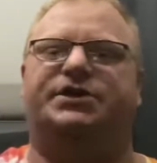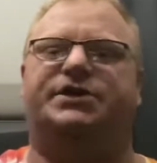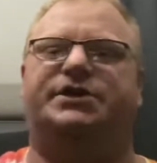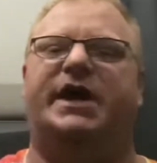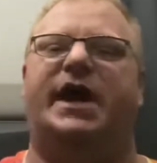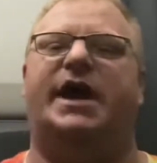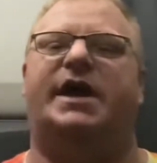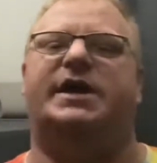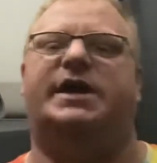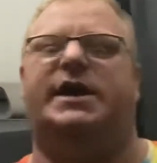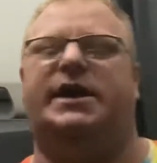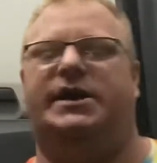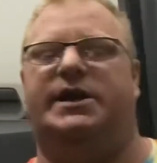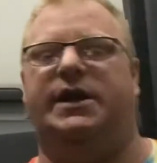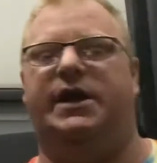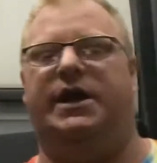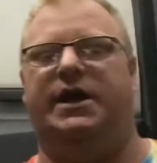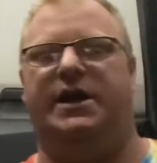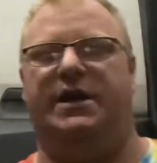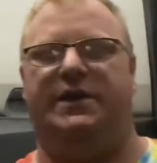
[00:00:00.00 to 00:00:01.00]
standing
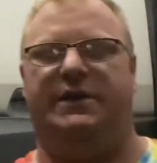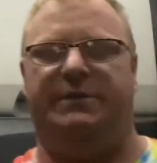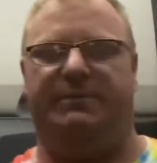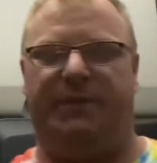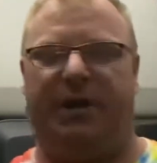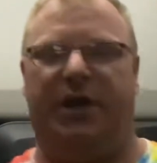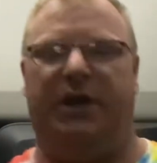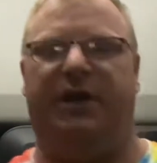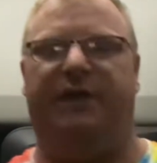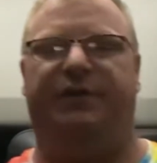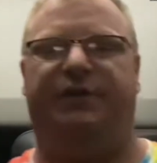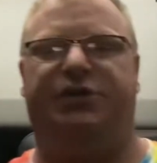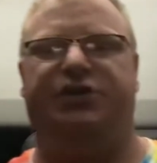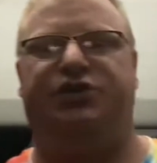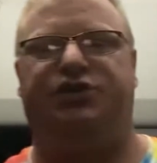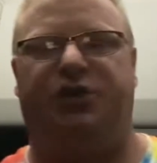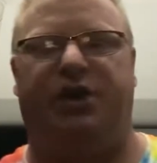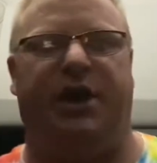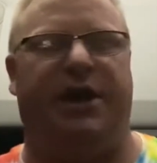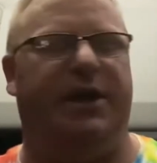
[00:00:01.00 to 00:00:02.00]
in the middle of a
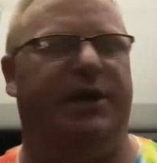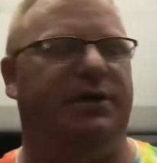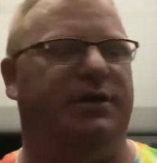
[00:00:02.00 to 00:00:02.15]
street,